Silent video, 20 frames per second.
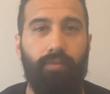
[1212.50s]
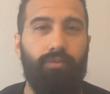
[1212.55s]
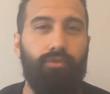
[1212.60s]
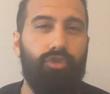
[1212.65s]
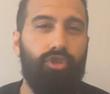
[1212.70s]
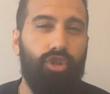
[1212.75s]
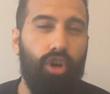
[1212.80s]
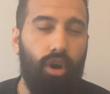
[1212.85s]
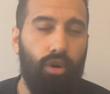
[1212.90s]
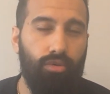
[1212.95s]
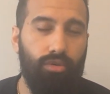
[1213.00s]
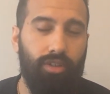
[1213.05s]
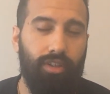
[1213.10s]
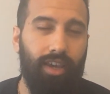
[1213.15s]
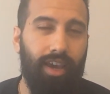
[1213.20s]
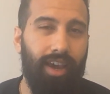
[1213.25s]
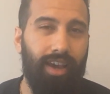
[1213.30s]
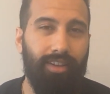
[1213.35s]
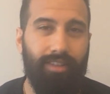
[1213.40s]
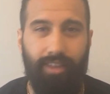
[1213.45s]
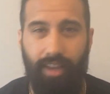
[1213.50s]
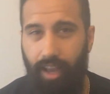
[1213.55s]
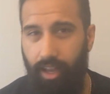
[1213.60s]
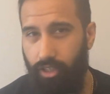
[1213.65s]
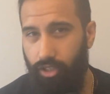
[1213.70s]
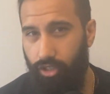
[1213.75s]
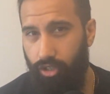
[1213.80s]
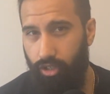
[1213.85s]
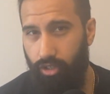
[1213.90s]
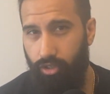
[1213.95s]
Don't get
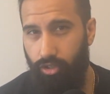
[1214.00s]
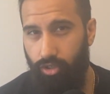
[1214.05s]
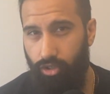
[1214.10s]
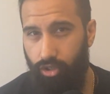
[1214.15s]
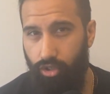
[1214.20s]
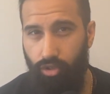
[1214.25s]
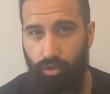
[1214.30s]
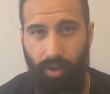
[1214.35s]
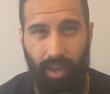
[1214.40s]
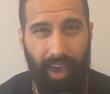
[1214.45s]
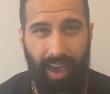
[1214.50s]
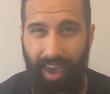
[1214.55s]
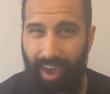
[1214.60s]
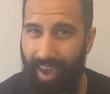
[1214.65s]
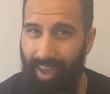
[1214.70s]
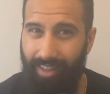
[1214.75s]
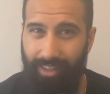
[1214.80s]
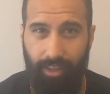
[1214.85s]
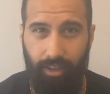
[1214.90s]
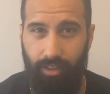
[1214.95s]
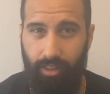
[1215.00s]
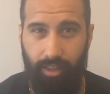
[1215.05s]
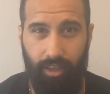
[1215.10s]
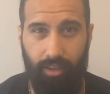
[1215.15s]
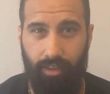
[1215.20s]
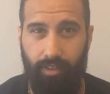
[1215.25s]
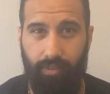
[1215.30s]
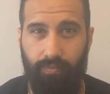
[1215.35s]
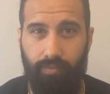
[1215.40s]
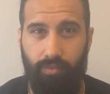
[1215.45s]
attached to
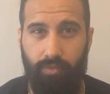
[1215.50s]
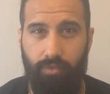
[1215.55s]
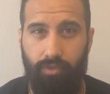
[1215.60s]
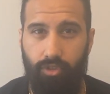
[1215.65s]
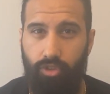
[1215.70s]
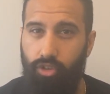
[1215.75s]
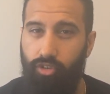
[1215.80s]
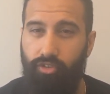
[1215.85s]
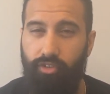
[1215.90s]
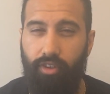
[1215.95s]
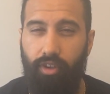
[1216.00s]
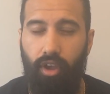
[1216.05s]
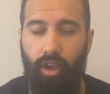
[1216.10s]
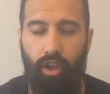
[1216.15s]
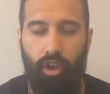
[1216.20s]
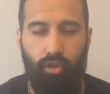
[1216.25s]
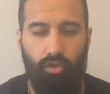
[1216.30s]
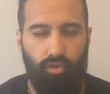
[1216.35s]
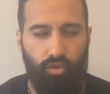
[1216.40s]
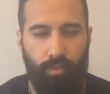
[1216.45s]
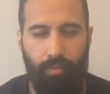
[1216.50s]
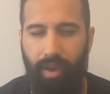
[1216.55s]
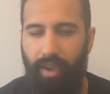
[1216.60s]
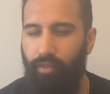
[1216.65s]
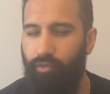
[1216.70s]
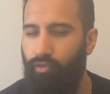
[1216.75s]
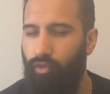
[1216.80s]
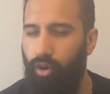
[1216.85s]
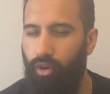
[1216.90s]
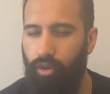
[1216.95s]
anything. Just
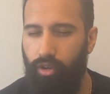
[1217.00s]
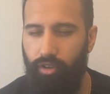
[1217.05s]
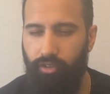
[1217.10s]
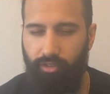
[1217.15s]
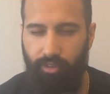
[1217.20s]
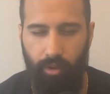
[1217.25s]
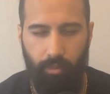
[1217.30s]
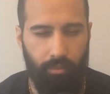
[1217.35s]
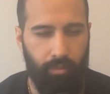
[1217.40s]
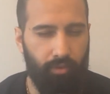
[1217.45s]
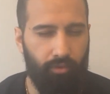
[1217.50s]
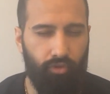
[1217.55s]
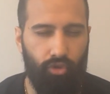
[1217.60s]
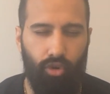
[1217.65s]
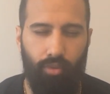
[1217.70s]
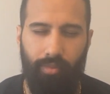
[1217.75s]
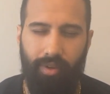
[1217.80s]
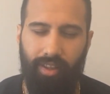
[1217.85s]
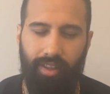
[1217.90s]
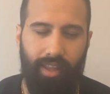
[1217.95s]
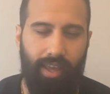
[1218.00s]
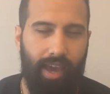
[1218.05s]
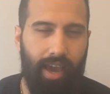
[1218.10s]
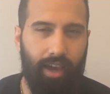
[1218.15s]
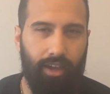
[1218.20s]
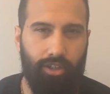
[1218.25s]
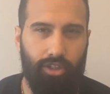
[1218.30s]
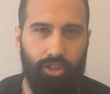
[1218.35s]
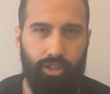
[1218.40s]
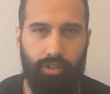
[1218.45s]
remain focused on performing the
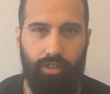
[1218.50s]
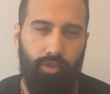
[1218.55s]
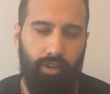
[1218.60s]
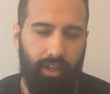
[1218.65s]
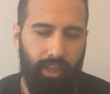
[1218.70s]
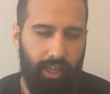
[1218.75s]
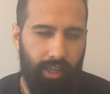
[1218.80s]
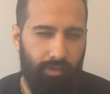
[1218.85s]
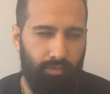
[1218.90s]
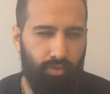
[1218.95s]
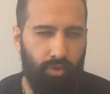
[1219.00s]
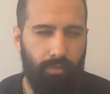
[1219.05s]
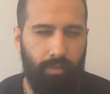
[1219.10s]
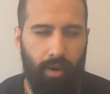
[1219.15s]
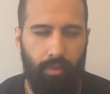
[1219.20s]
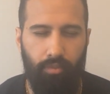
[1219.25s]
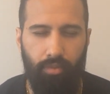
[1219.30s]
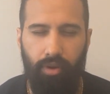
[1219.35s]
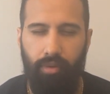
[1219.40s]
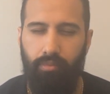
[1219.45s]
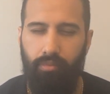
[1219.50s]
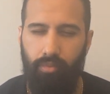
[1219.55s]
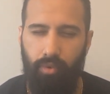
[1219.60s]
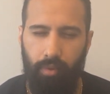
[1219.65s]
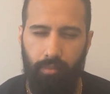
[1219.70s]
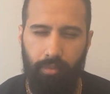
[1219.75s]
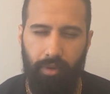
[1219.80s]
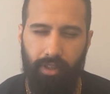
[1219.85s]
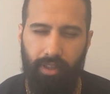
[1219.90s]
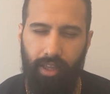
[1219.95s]
action. Keep remembering
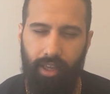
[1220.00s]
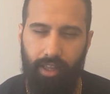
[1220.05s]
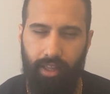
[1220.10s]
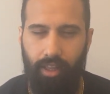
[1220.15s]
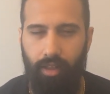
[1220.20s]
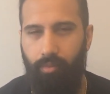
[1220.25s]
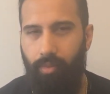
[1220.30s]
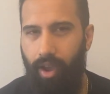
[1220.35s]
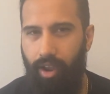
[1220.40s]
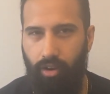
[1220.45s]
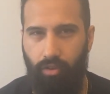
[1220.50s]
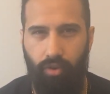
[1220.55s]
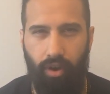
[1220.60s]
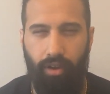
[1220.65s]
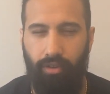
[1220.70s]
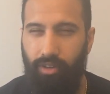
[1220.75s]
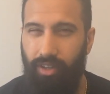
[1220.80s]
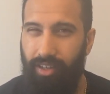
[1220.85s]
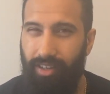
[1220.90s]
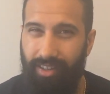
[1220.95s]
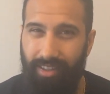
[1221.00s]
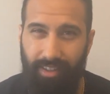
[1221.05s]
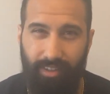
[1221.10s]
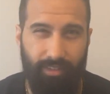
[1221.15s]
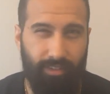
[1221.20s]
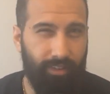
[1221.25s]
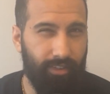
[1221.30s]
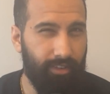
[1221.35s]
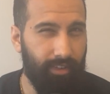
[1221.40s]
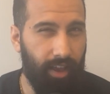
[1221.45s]
Brahman in the background.
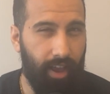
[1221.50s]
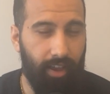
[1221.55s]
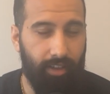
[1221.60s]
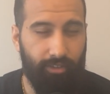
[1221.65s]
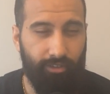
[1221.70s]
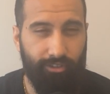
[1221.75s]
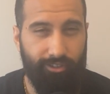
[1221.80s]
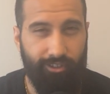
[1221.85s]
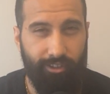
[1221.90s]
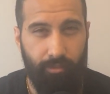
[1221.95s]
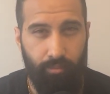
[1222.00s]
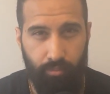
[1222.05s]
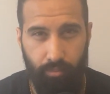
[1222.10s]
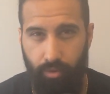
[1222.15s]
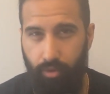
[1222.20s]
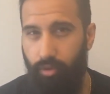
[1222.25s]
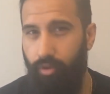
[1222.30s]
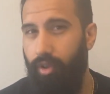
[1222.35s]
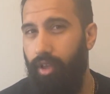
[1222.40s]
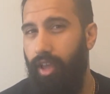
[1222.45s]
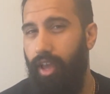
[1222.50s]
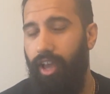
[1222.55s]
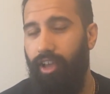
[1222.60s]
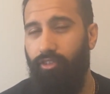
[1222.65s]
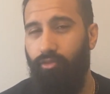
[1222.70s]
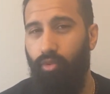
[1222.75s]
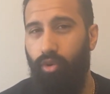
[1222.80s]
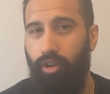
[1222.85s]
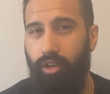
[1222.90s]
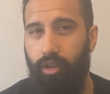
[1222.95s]
This is as simple
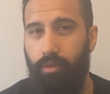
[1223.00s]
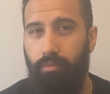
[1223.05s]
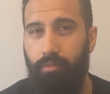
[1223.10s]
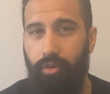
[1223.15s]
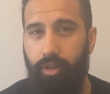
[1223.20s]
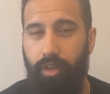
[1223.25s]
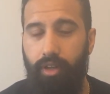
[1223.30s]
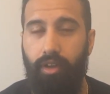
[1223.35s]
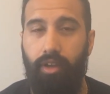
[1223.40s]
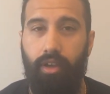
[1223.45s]
as one can put it.